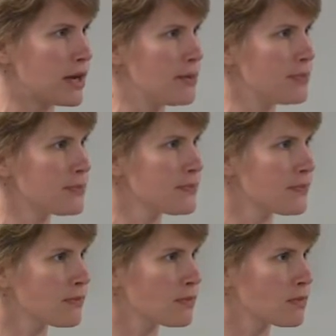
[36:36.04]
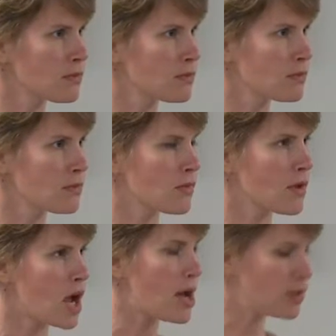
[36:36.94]
right?
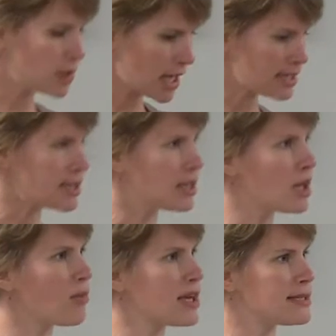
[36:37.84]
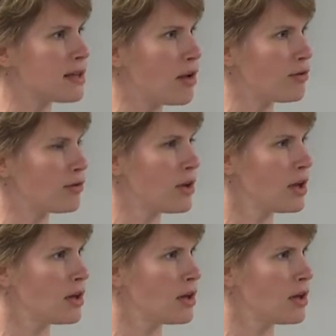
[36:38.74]
I would like to think myself